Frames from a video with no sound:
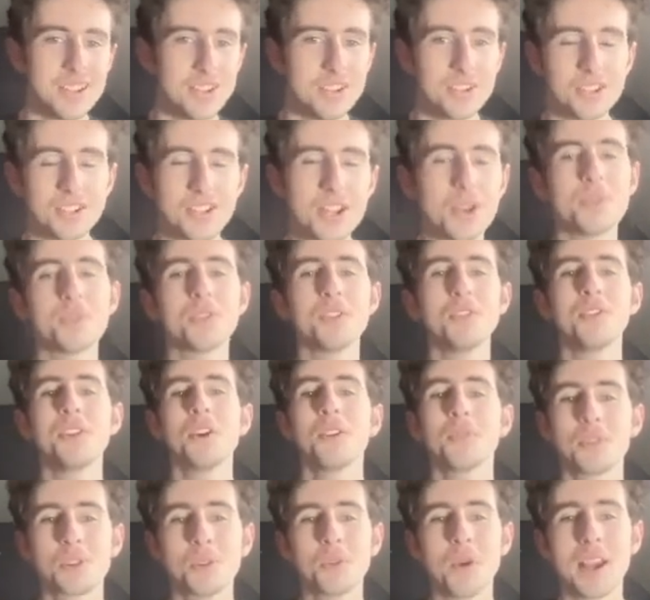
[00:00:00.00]
you don't you
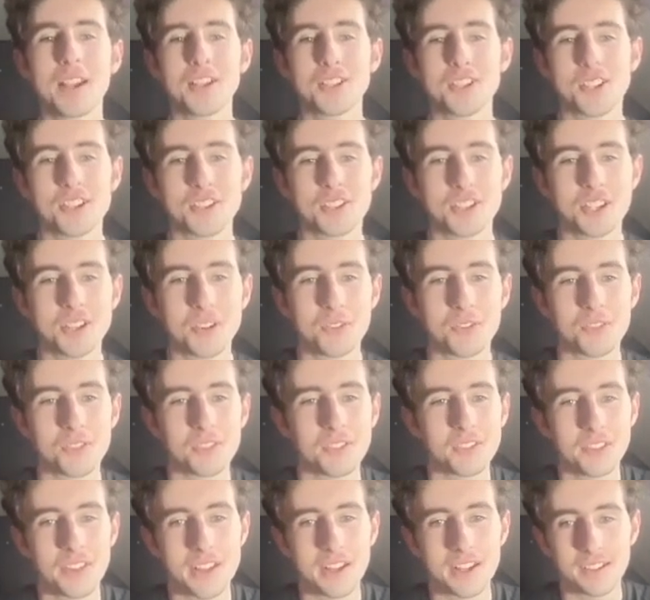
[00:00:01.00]
don't question
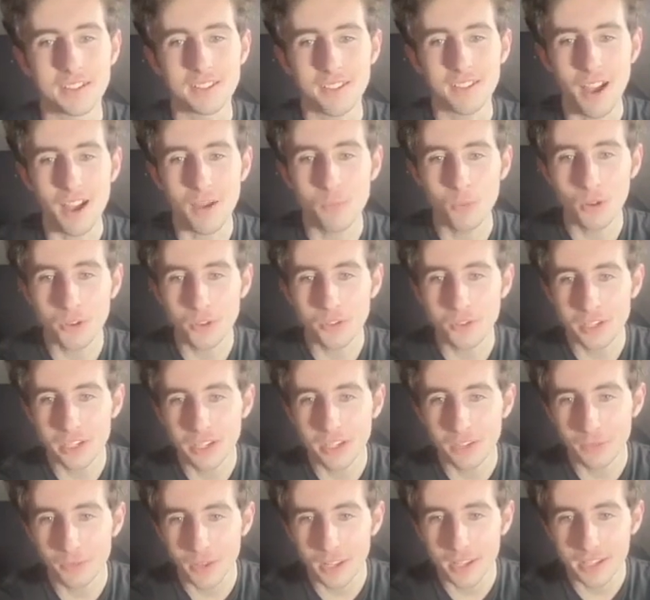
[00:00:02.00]
children's things. I'm wondering
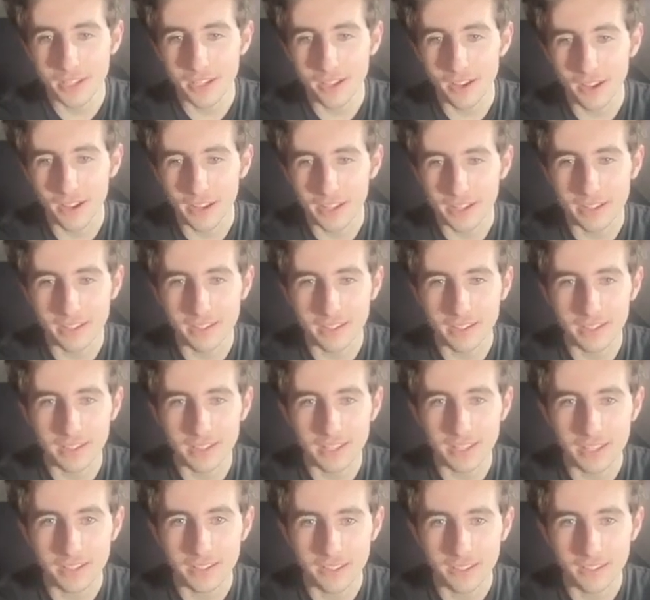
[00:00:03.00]
if like I can
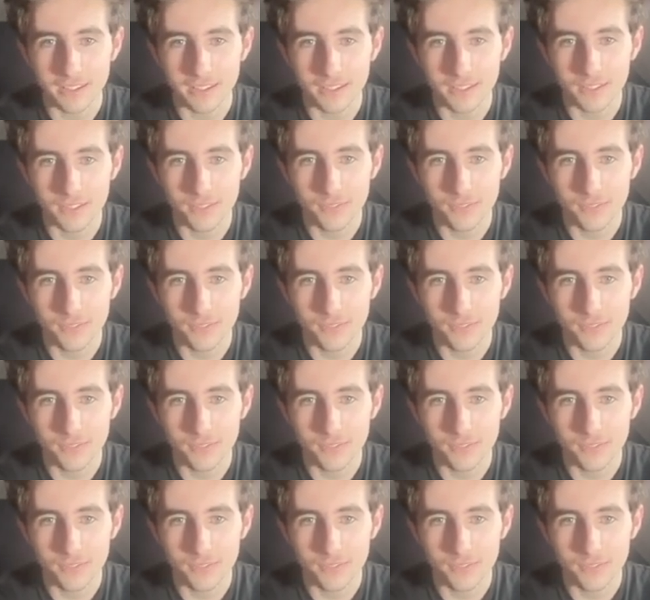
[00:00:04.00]
click